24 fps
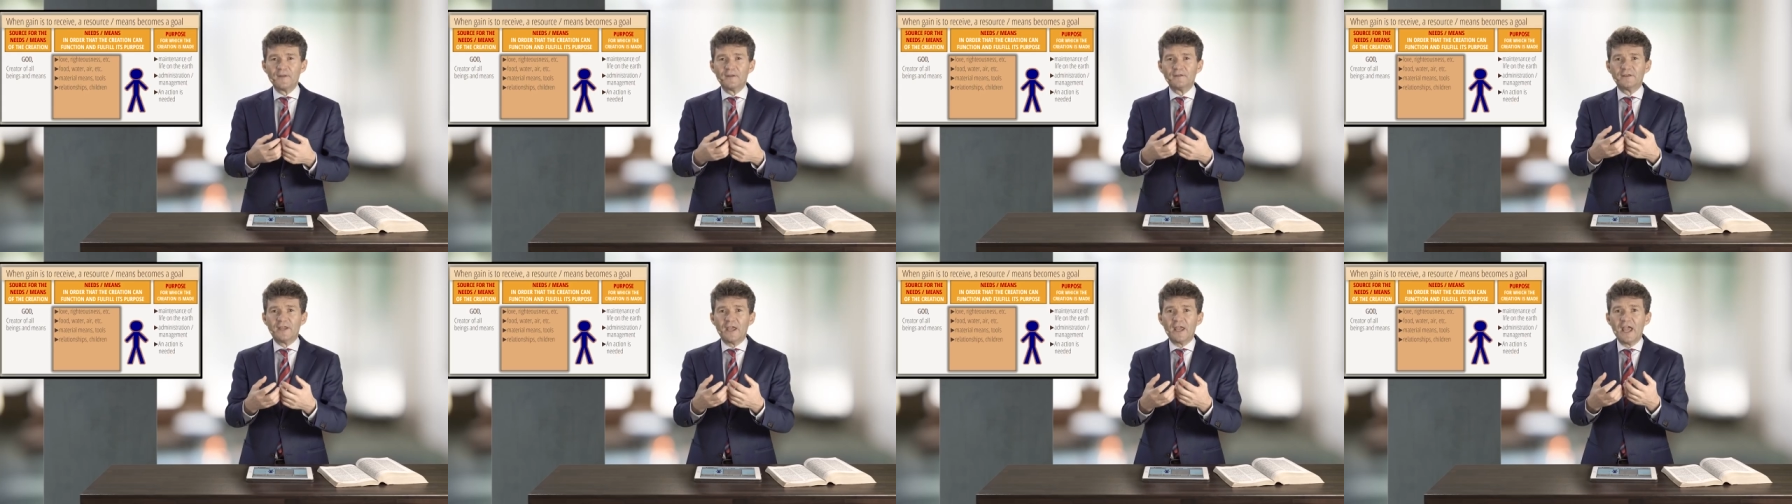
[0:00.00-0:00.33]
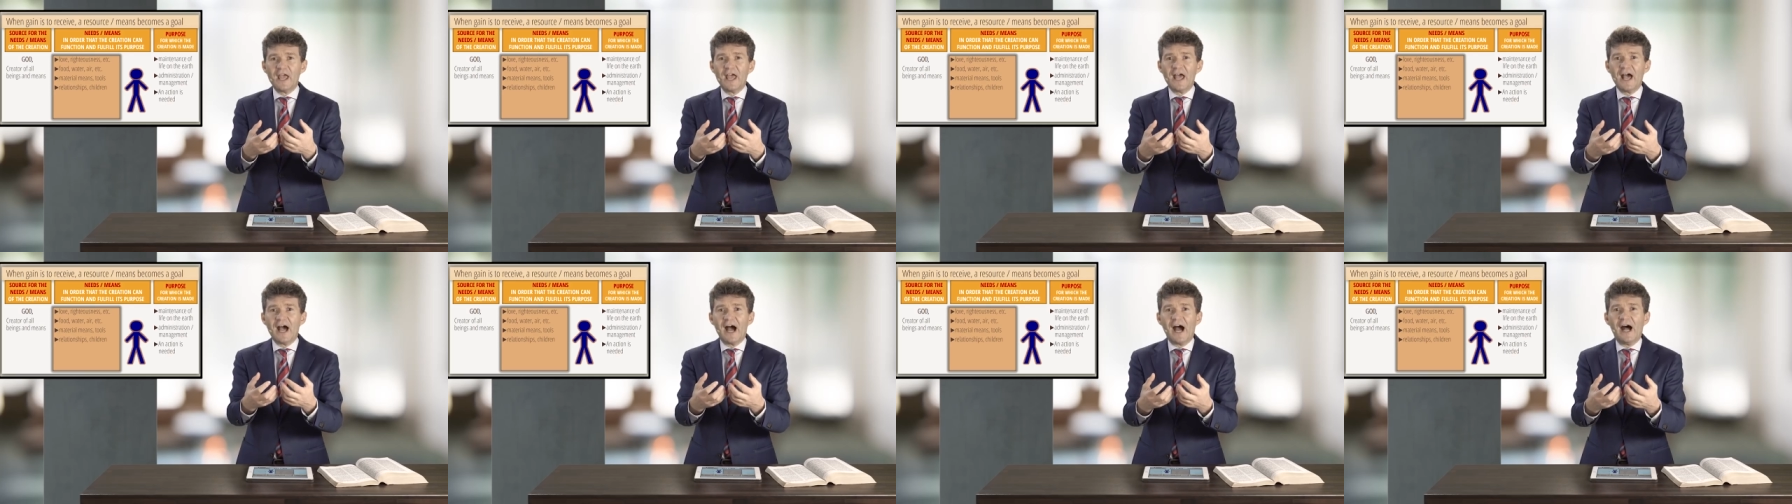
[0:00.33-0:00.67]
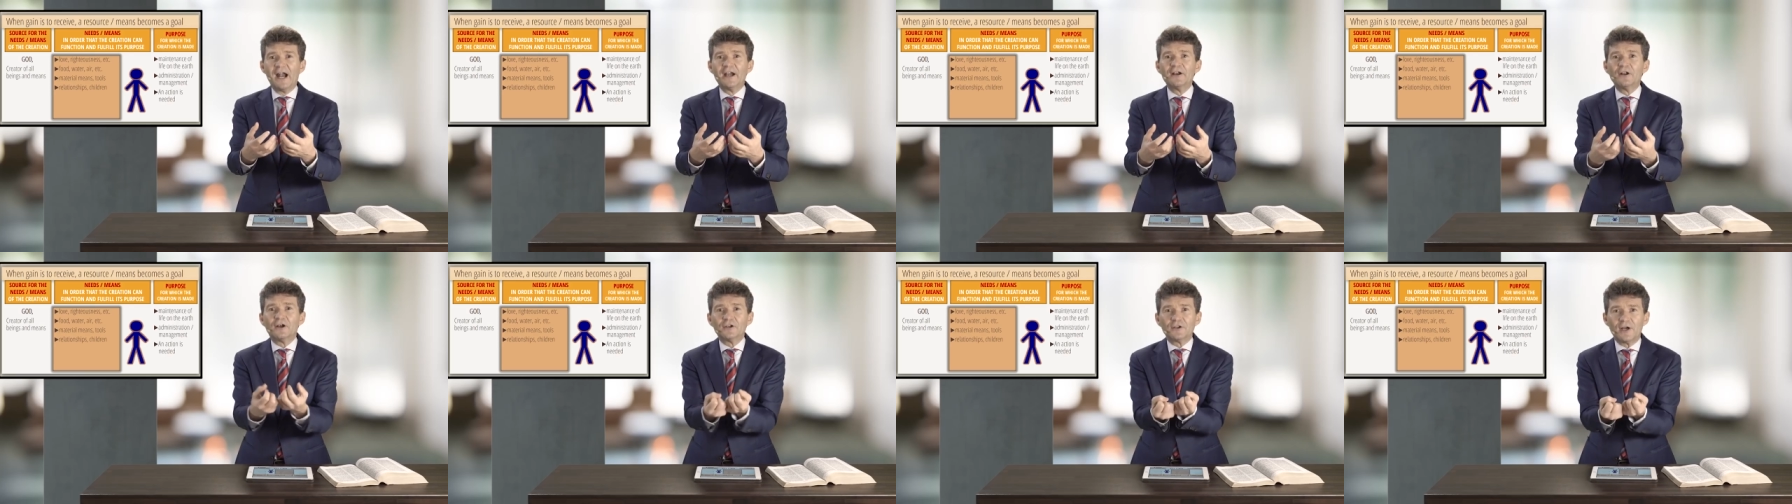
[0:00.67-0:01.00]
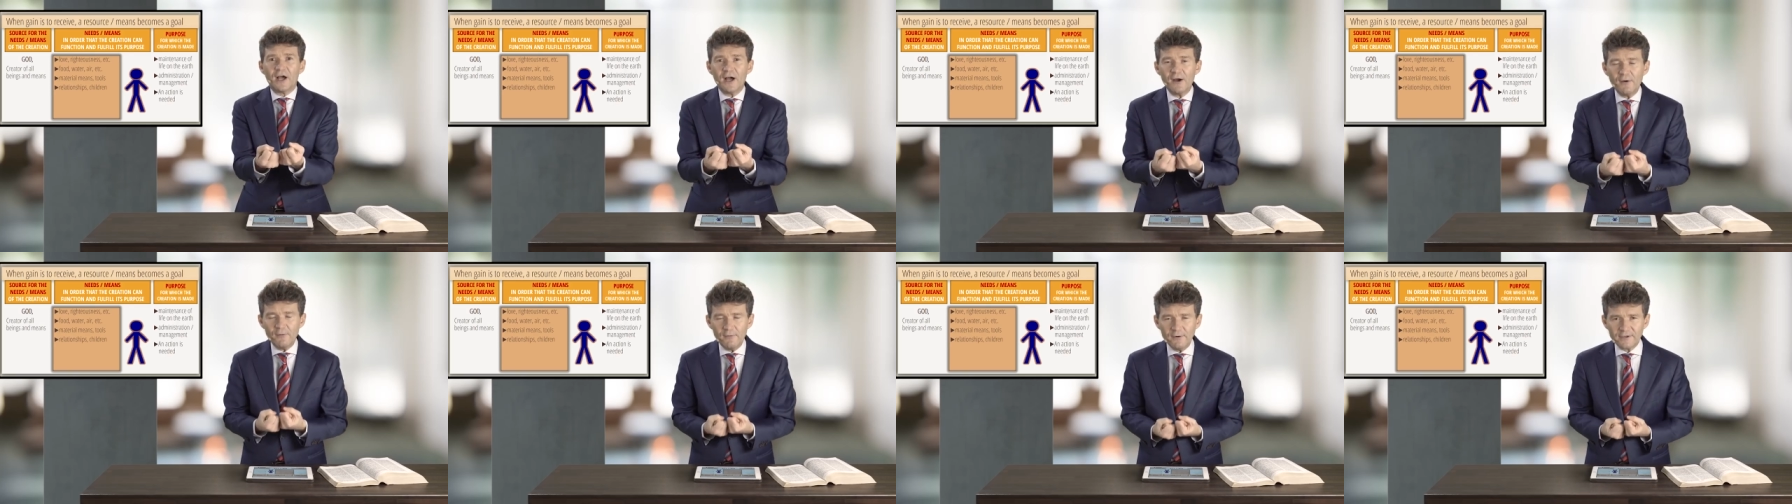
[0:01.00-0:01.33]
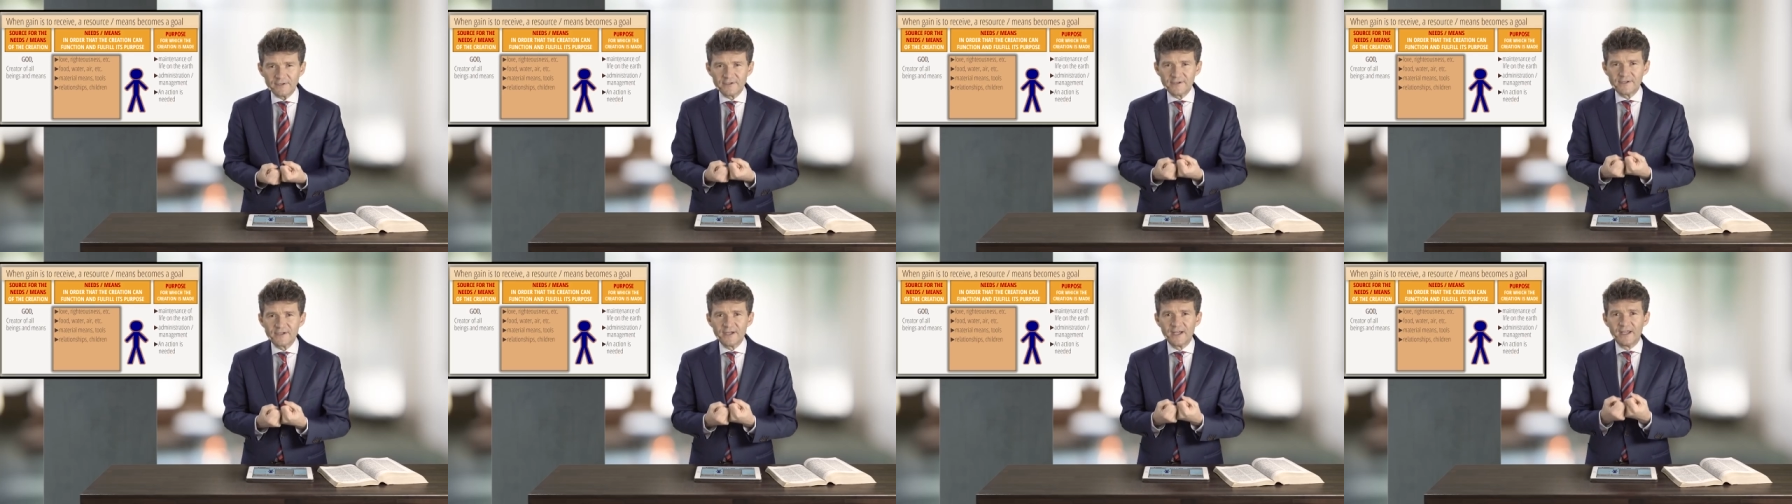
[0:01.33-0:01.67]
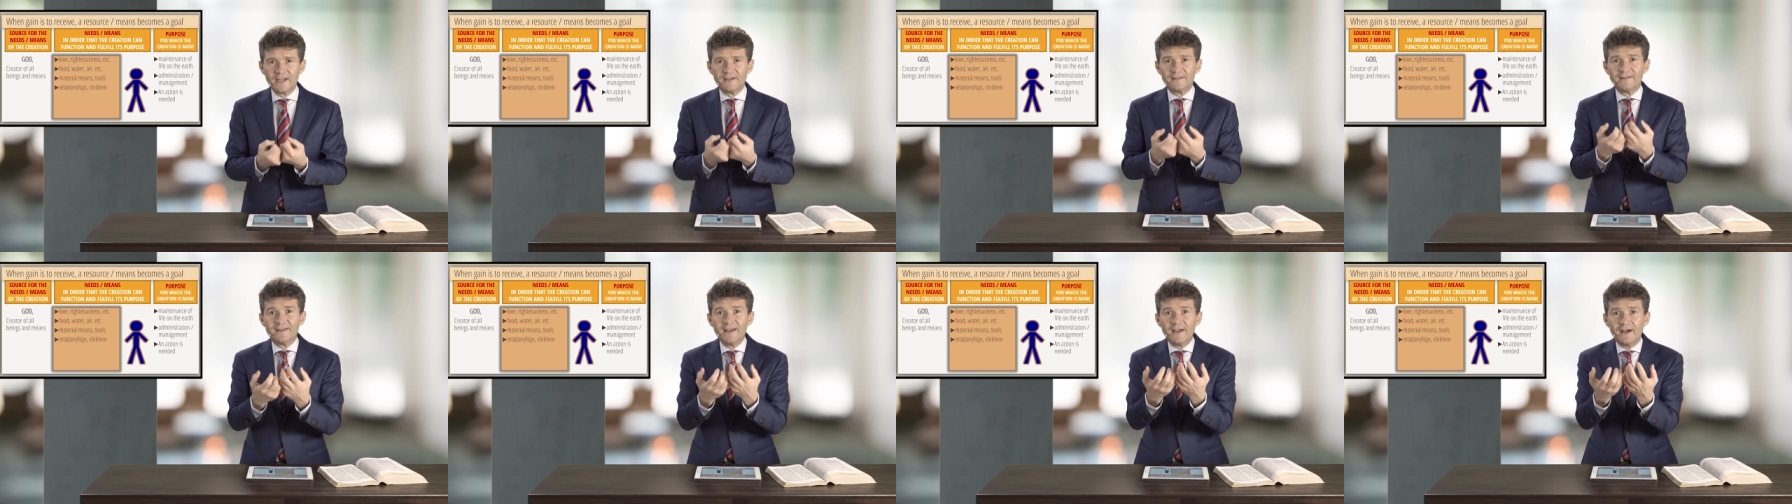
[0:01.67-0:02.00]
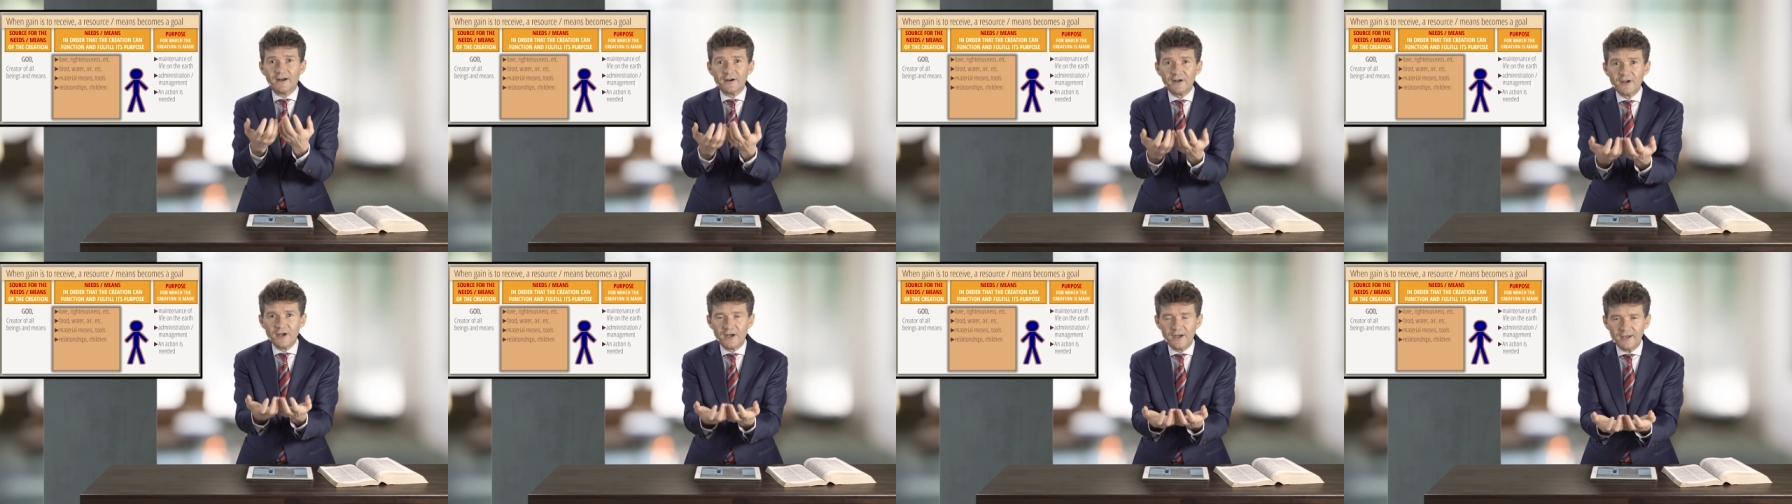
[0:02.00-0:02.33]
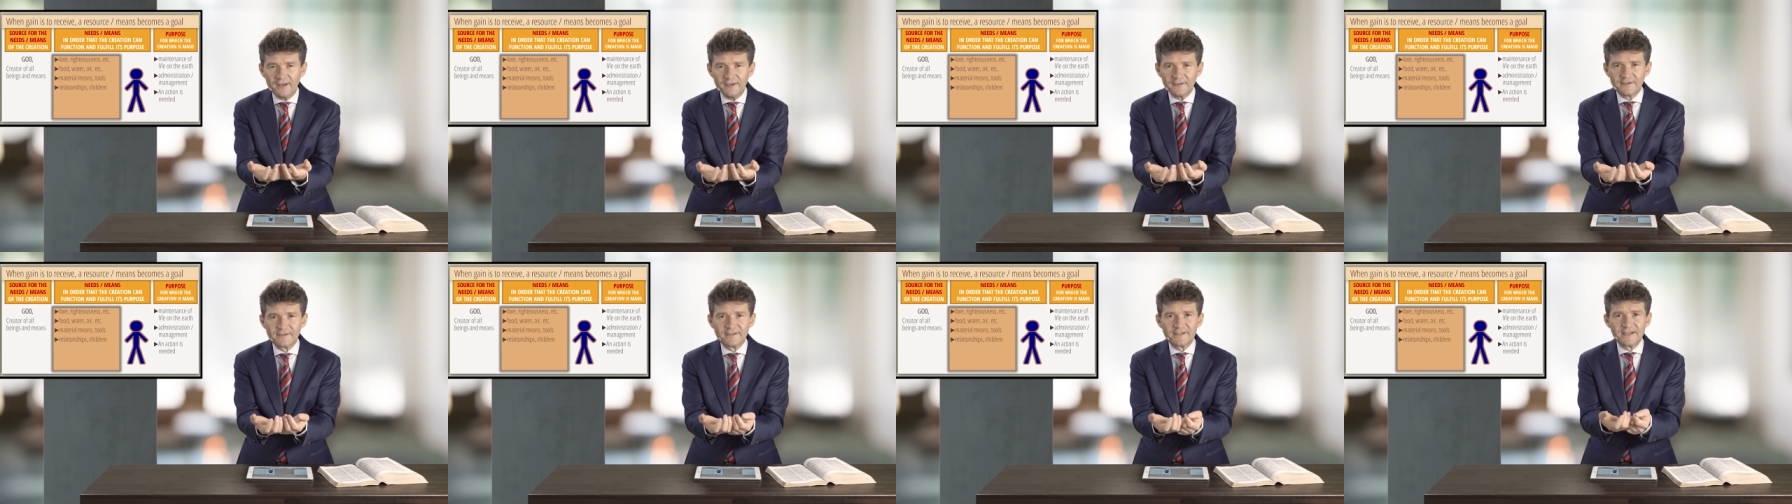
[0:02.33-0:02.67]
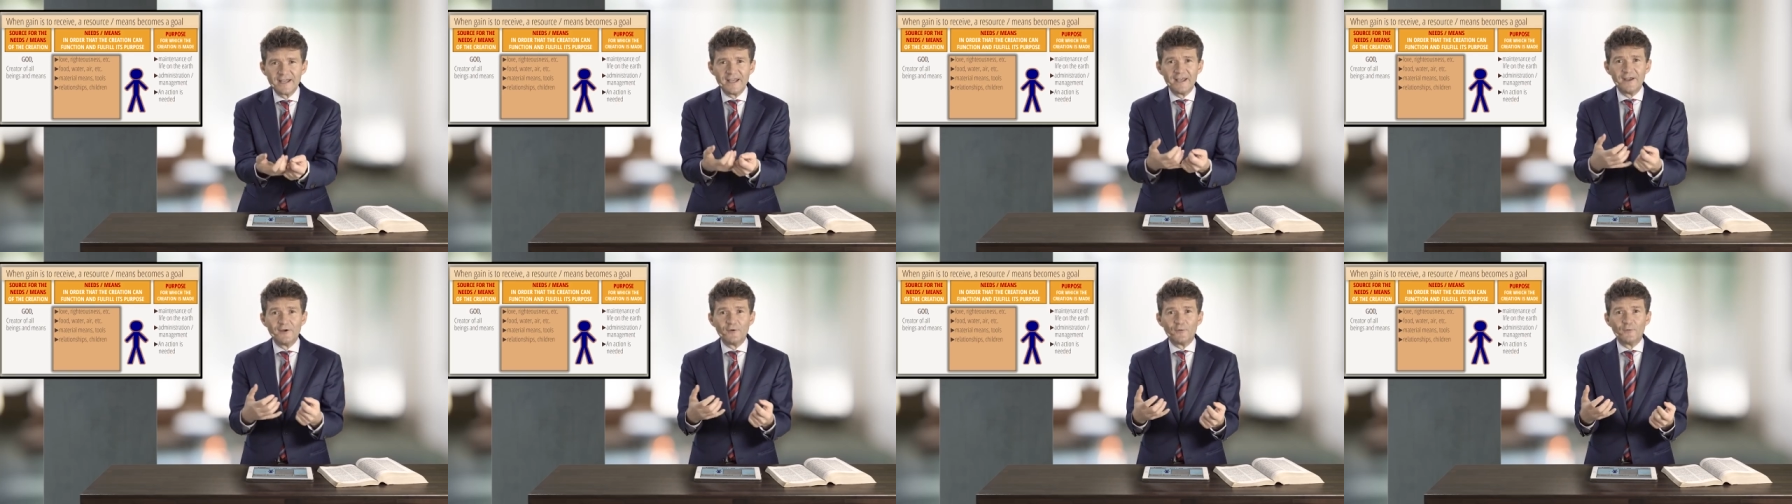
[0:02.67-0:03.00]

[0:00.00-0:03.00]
They are not ours. They are God's.